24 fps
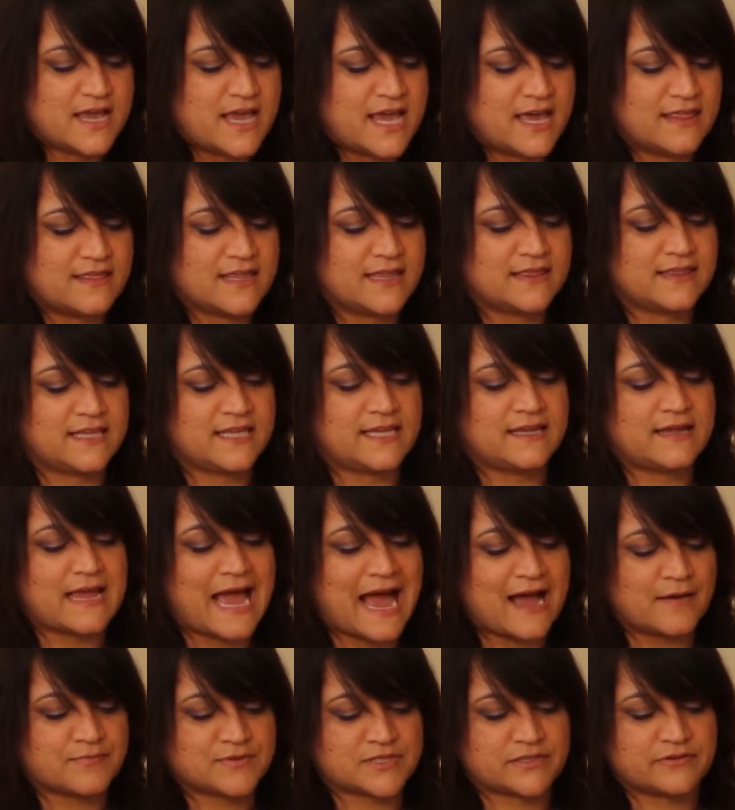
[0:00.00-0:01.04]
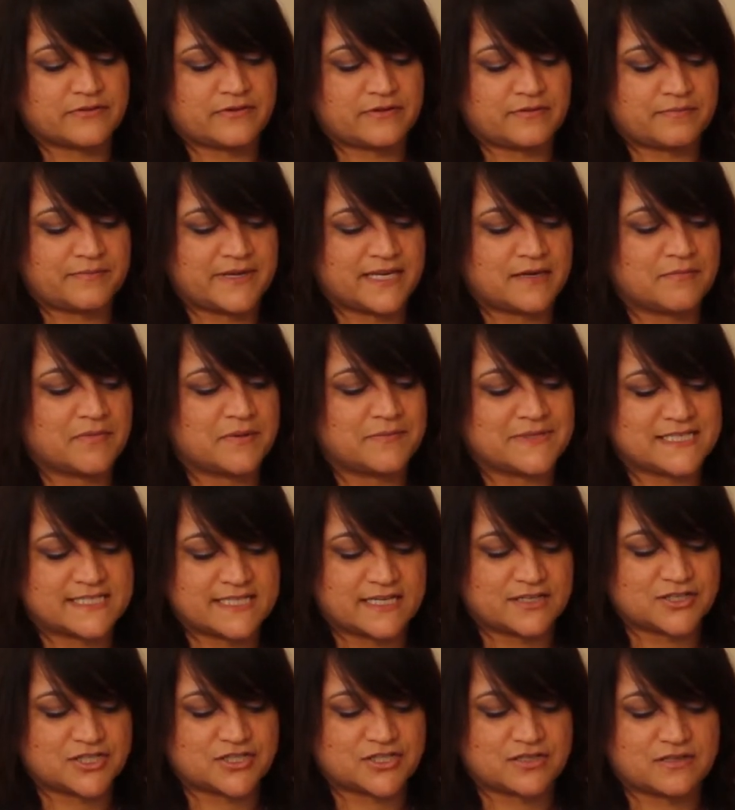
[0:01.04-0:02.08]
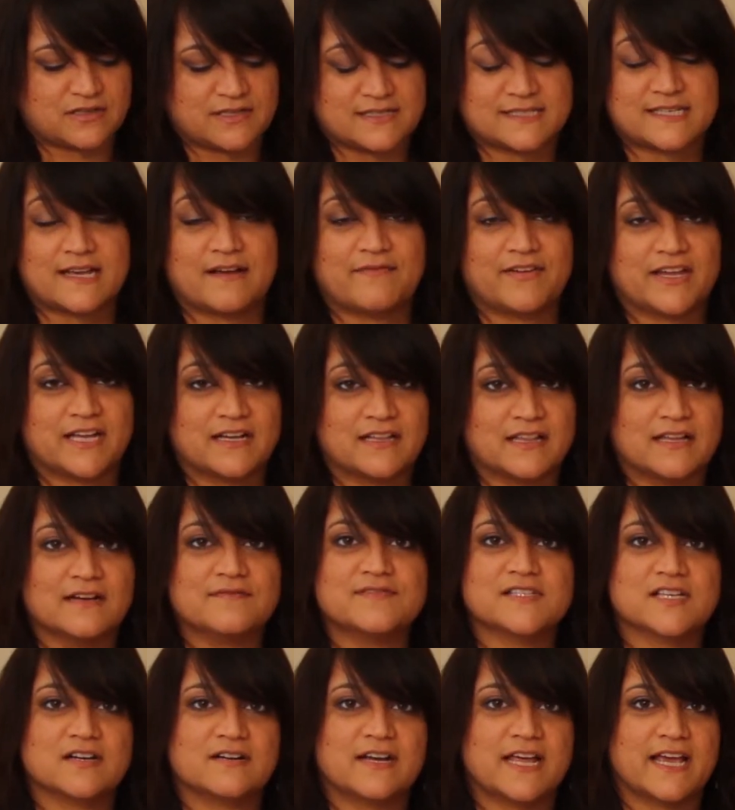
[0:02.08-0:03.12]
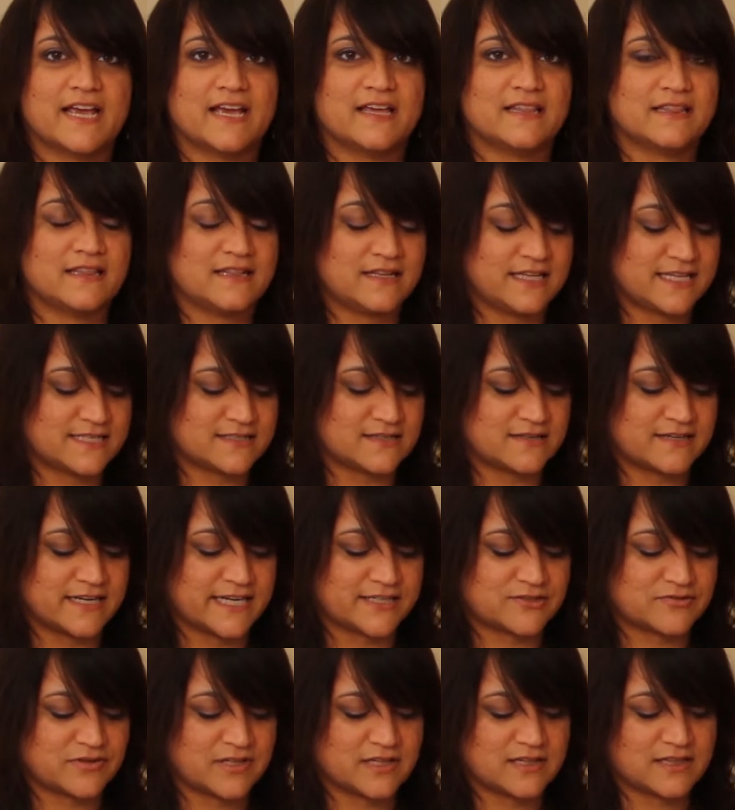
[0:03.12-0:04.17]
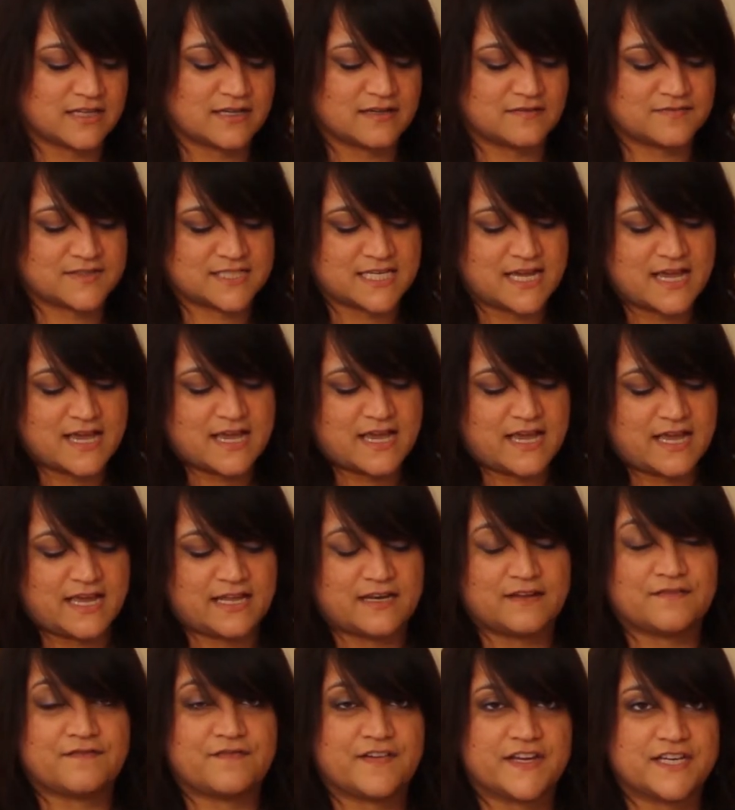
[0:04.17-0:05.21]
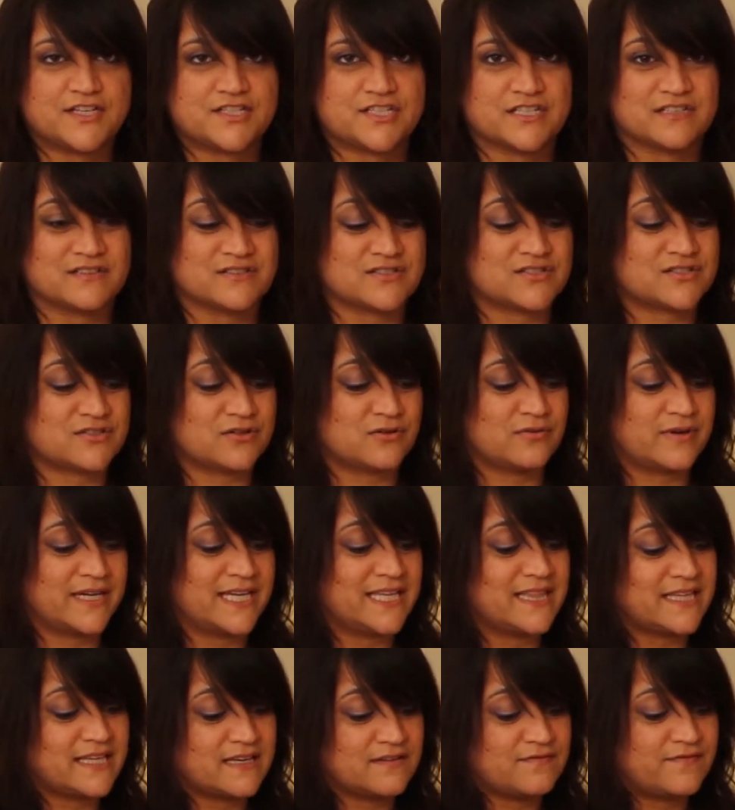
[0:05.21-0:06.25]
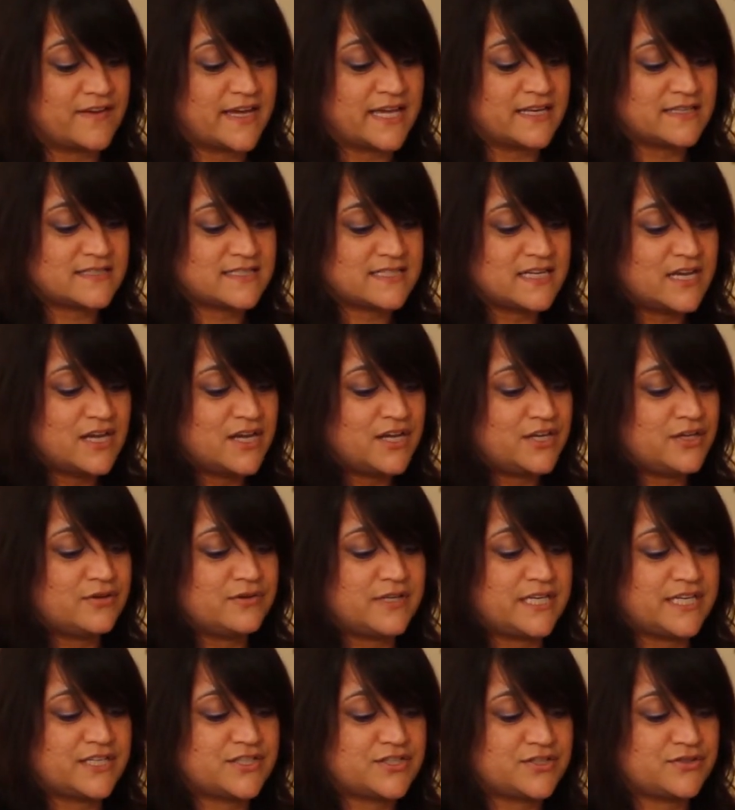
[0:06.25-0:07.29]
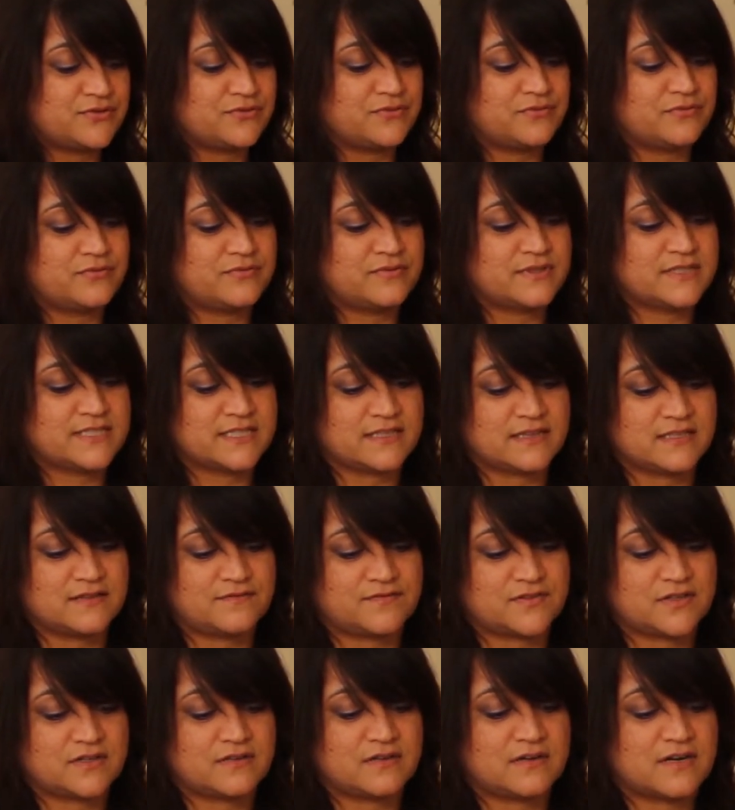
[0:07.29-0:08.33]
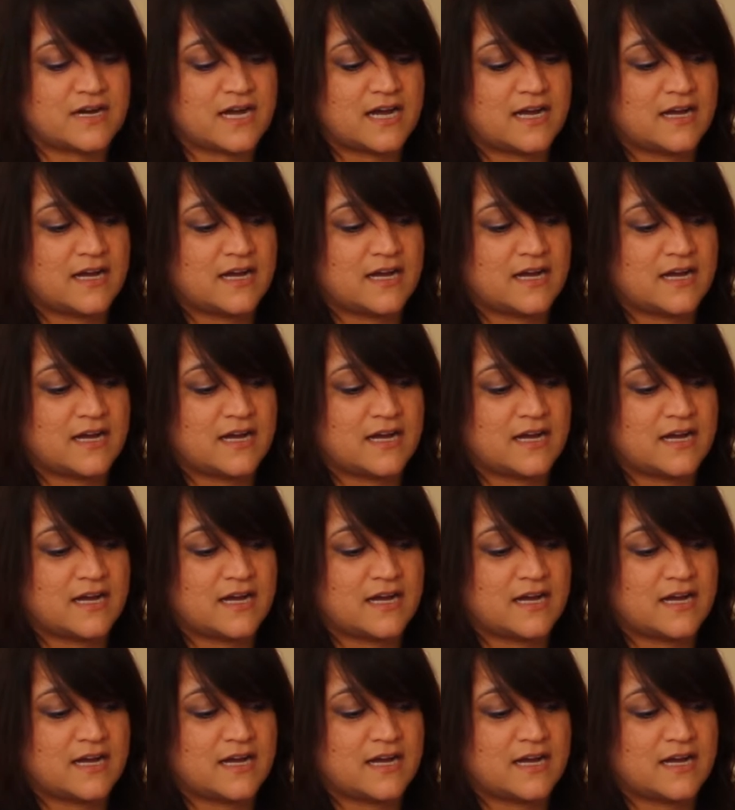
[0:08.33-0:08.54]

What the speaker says: And then the absolute minimum essential is having gloves on hand. These are nitrile gloves and a face shield. So in the event you need to deliver